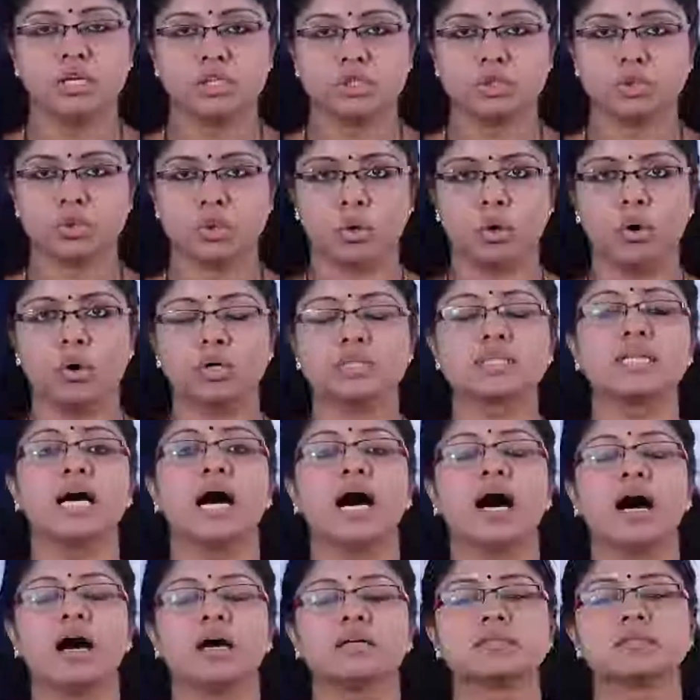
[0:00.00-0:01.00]
So,
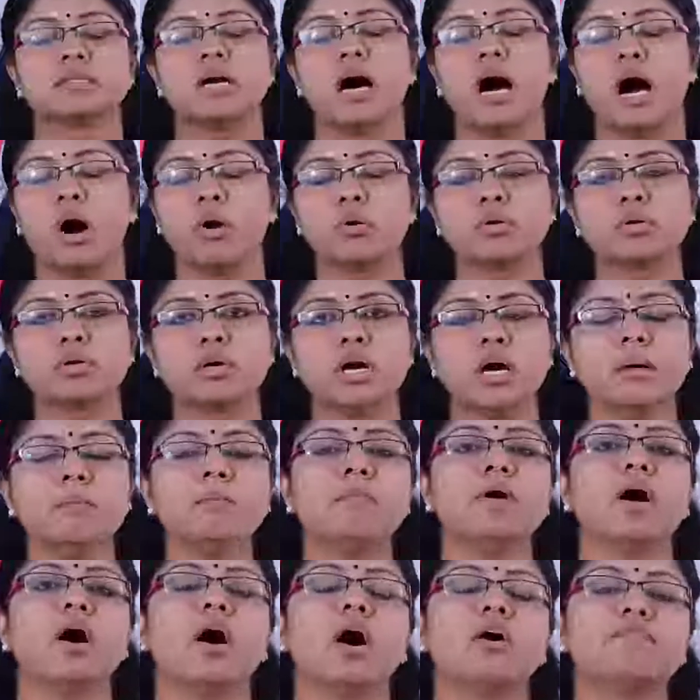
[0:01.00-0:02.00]
the
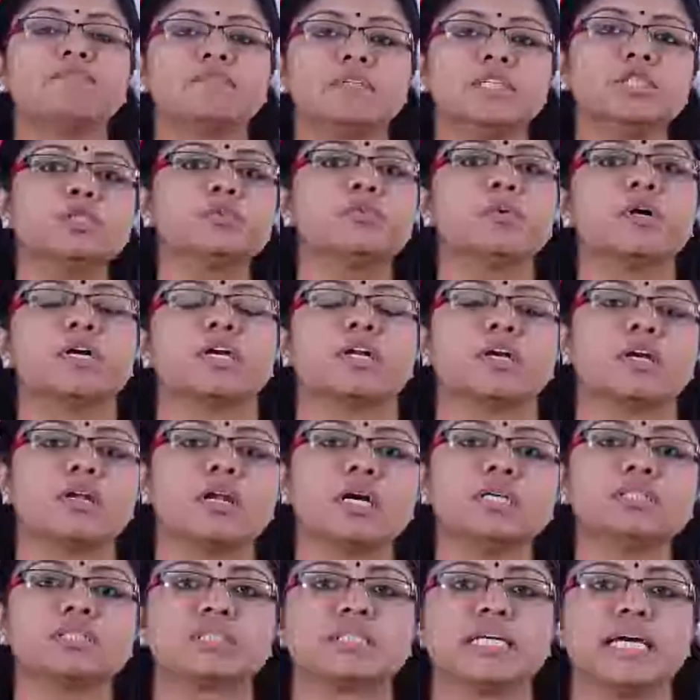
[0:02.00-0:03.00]
outcome of this
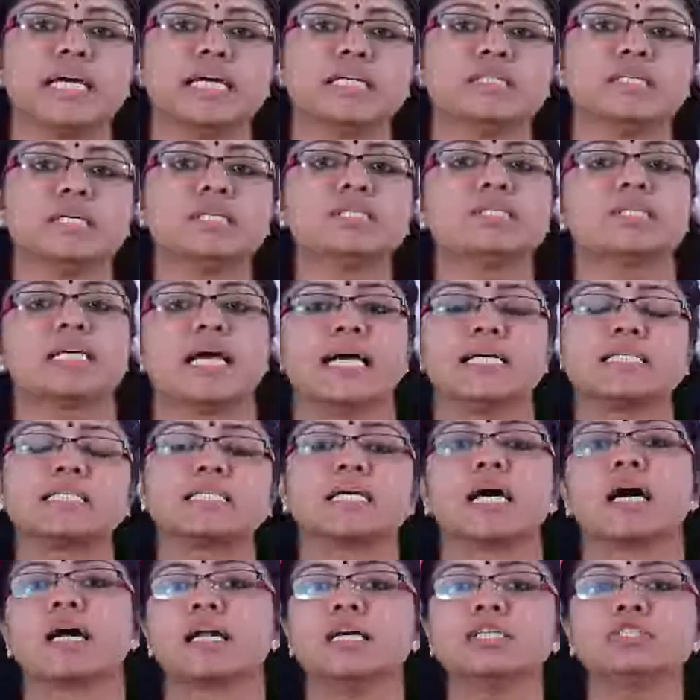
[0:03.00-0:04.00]
particular stage is
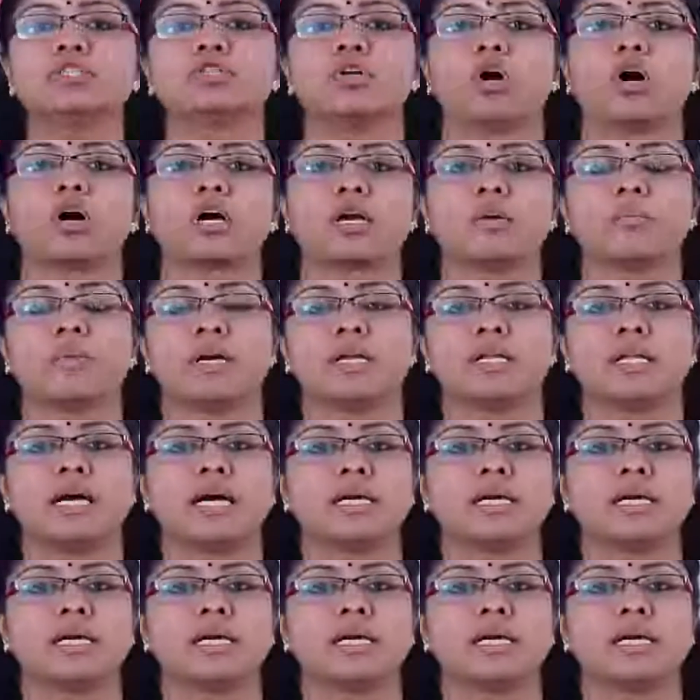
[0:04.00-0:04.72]
SRS document,